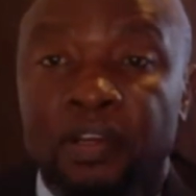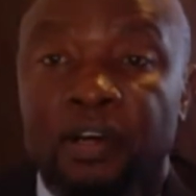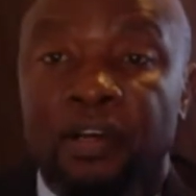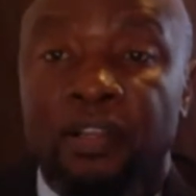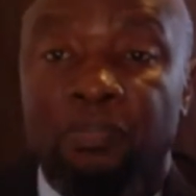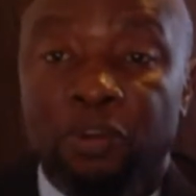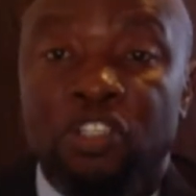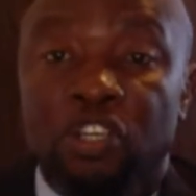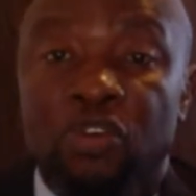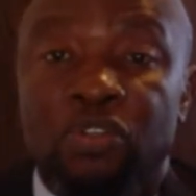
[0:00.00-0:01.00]
The
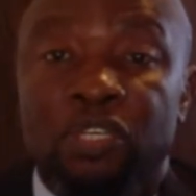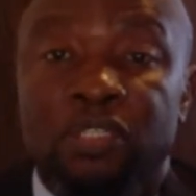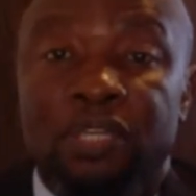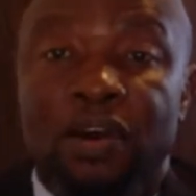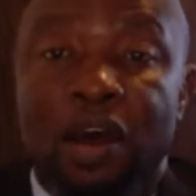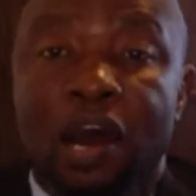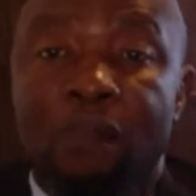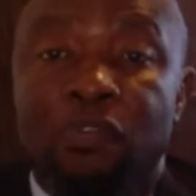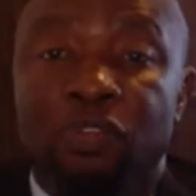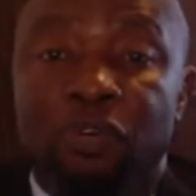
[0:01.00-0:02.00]
prosecutor is now
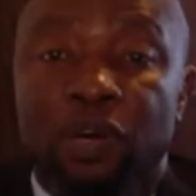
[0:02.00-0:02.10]
armed with a